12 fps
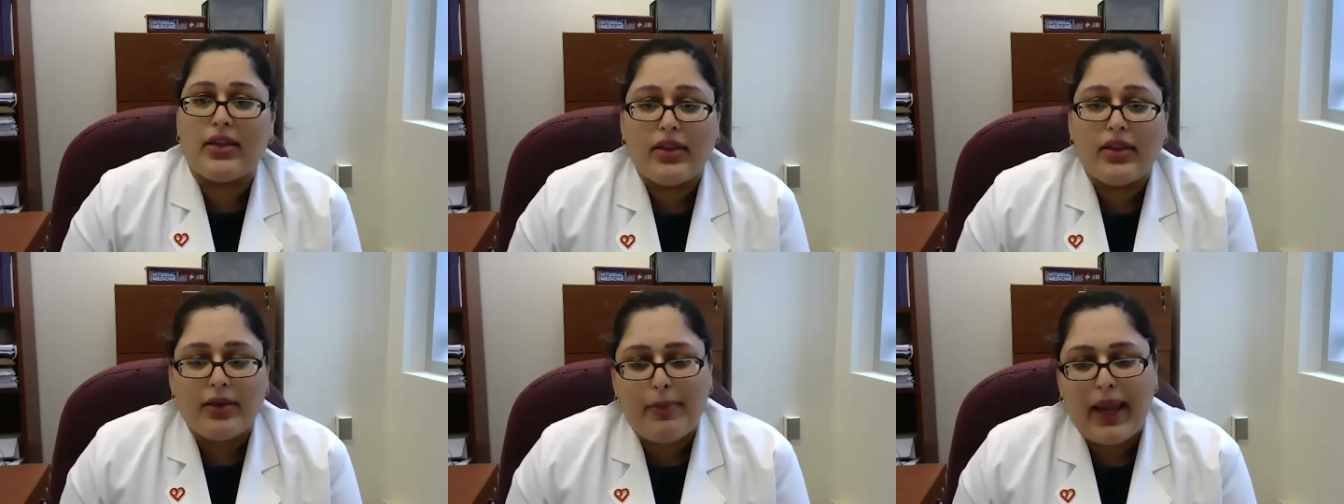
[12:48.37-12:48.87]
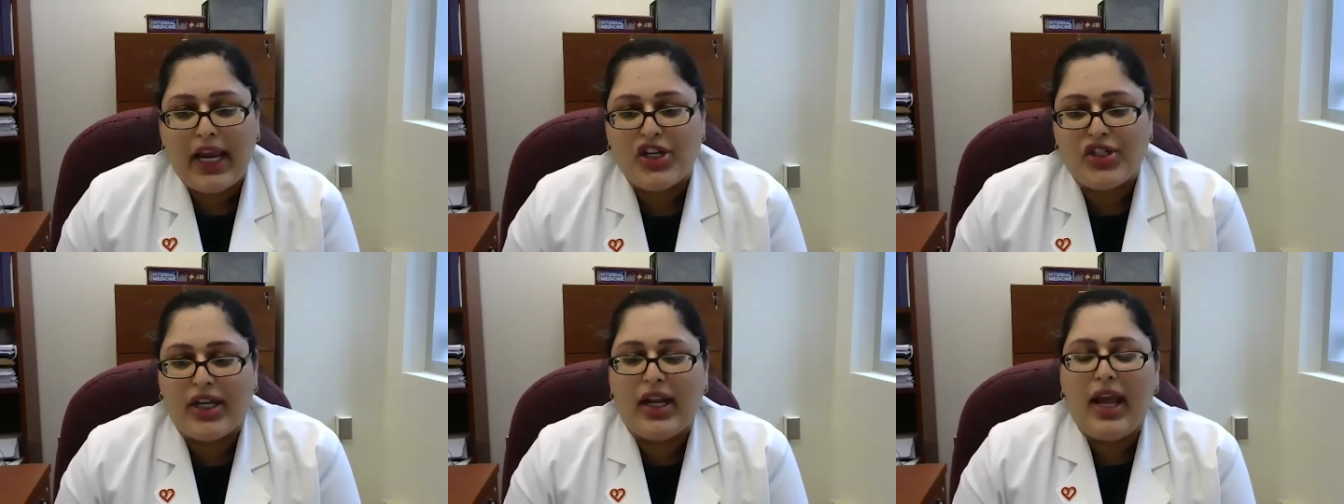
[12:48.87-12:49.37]
the
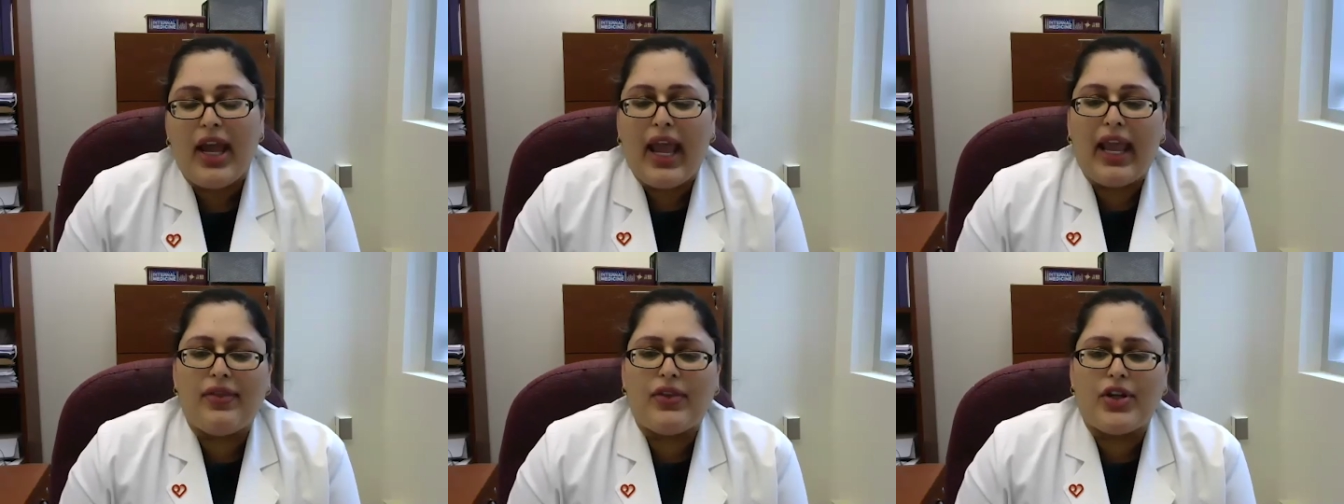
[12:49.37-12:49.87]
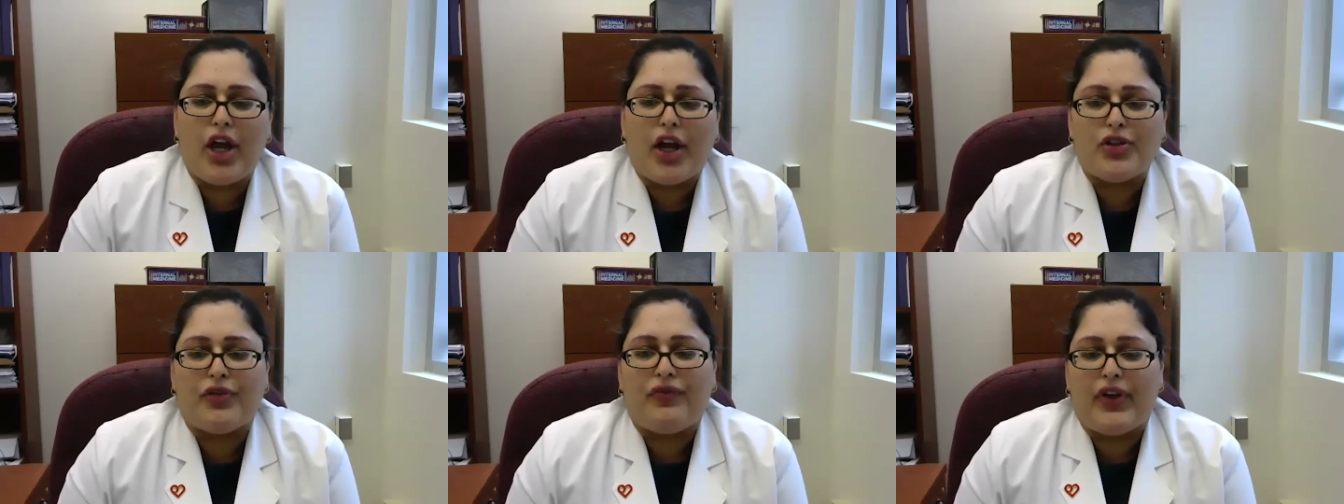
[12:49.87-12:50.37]
patient and the
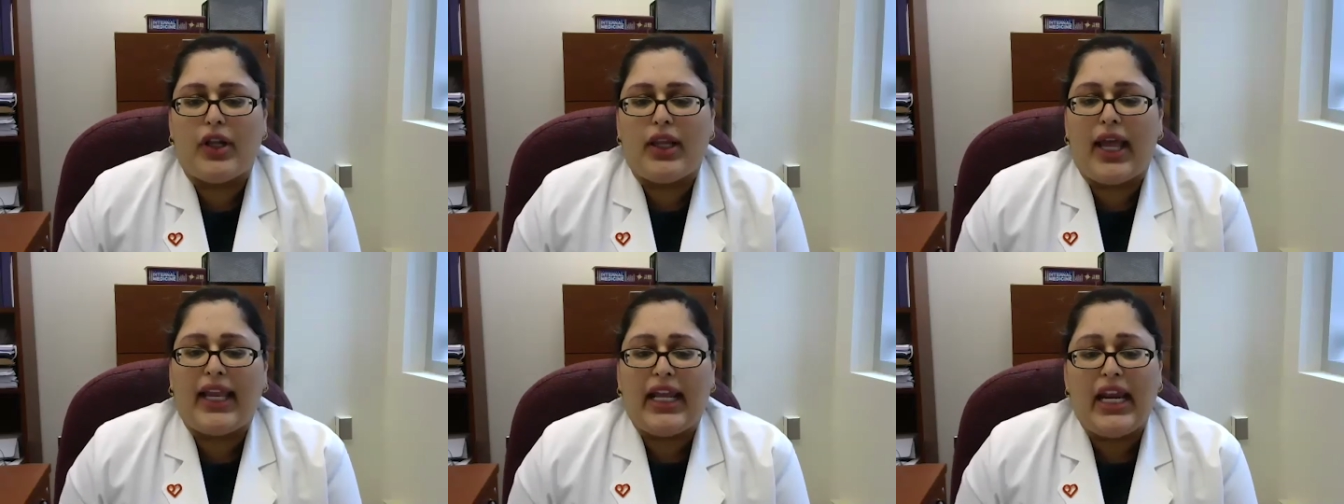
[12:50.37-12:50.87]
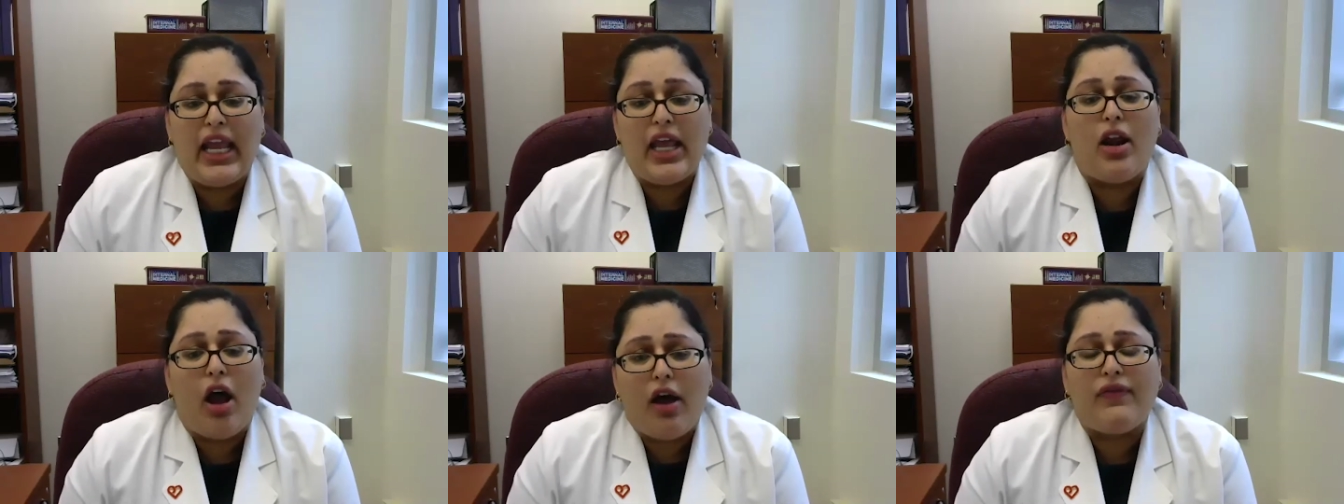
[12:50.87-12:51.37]
doctor feel like an in
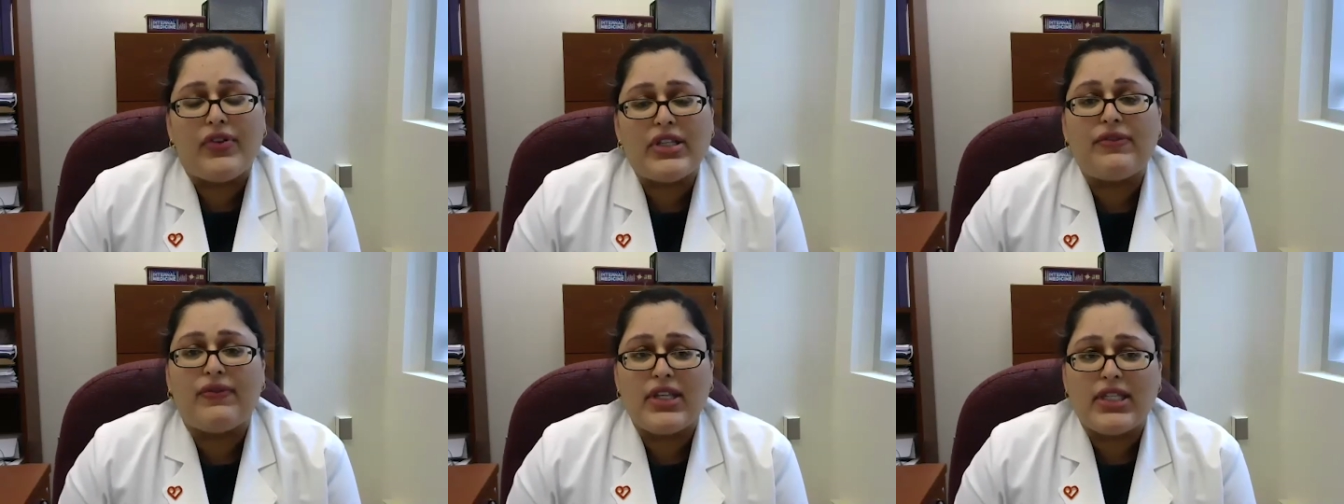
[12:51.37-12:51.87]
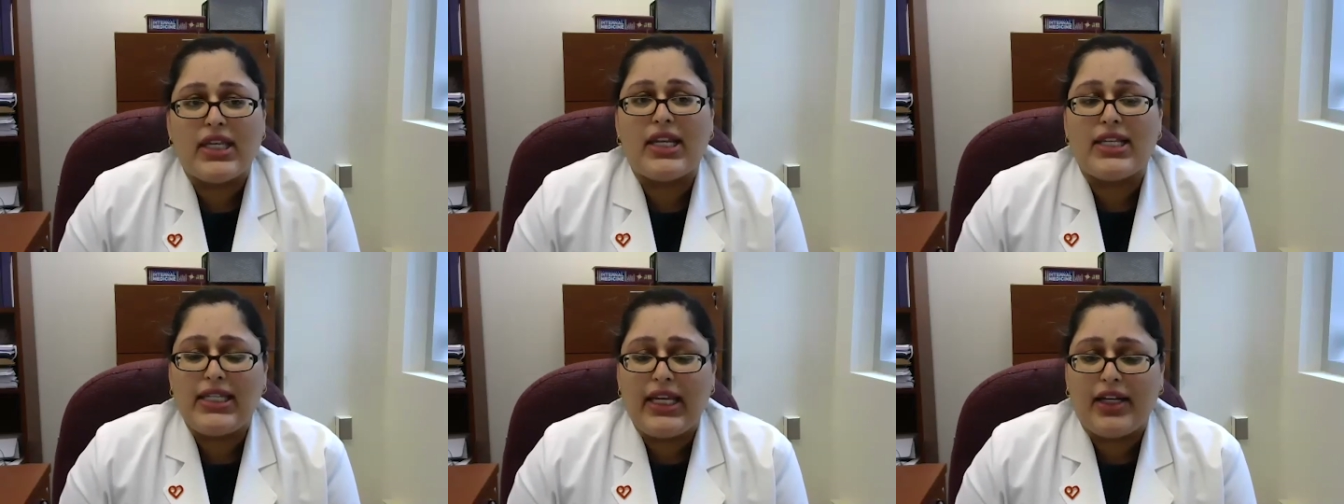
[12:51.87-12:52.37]
office visit
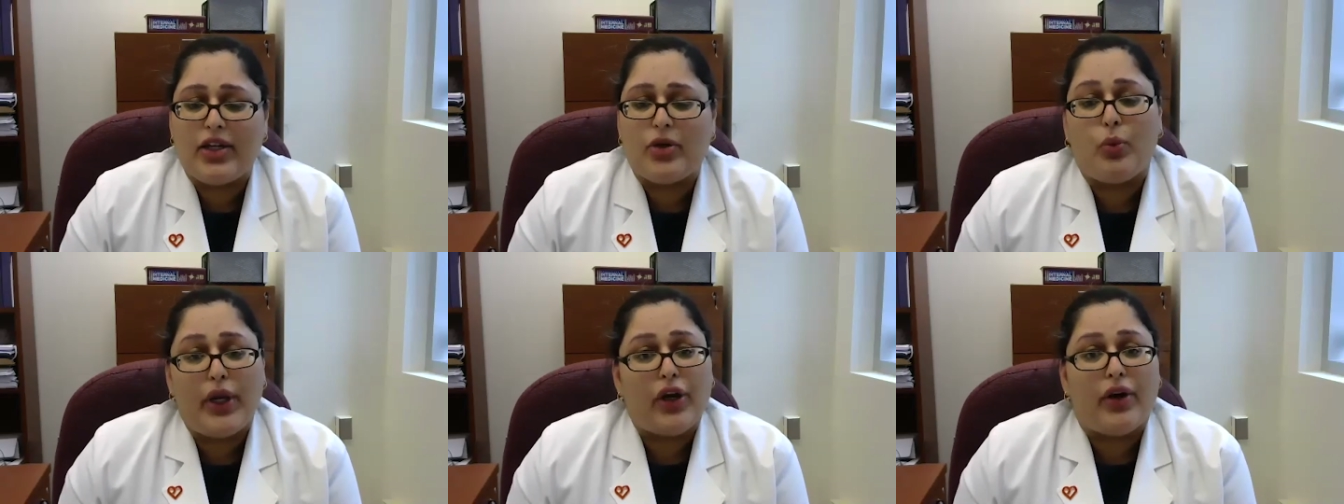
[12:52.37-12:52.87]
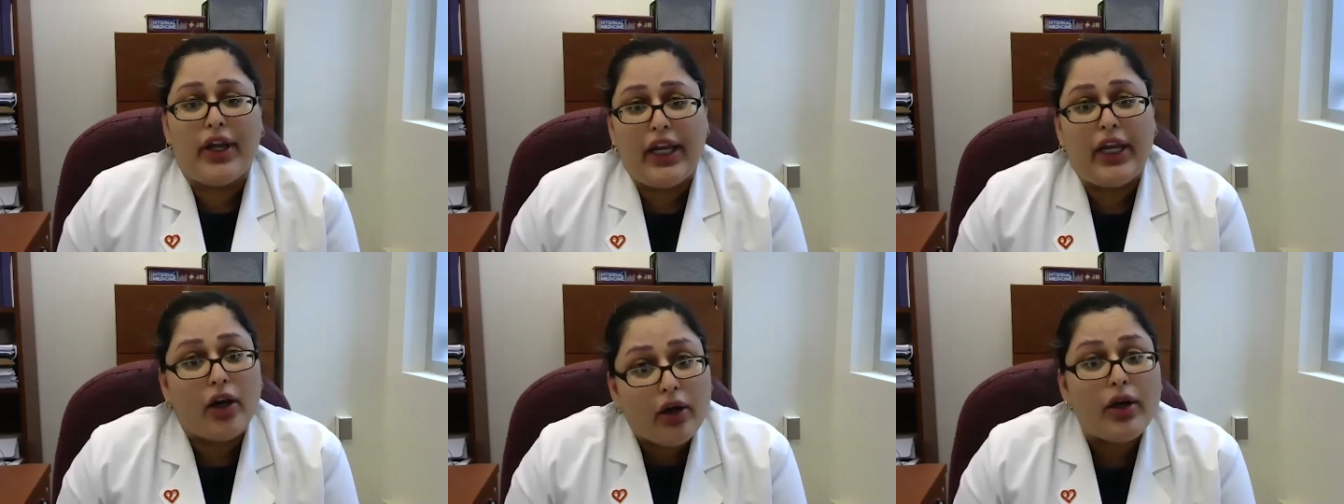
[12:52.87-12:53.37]
is needed, we are
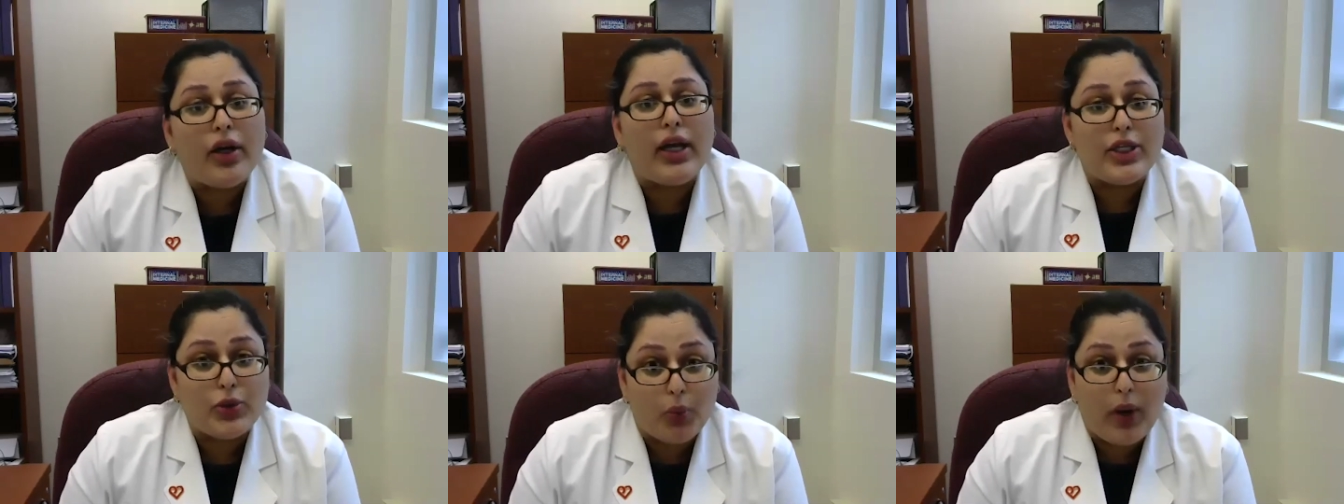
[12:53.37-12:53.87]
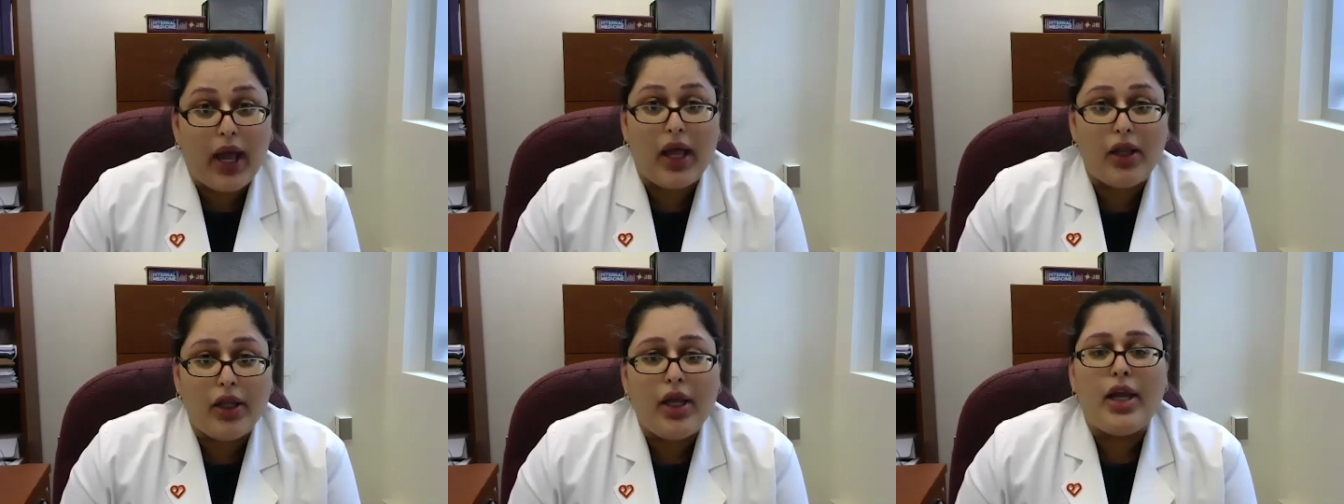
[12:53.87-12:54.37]
here as well.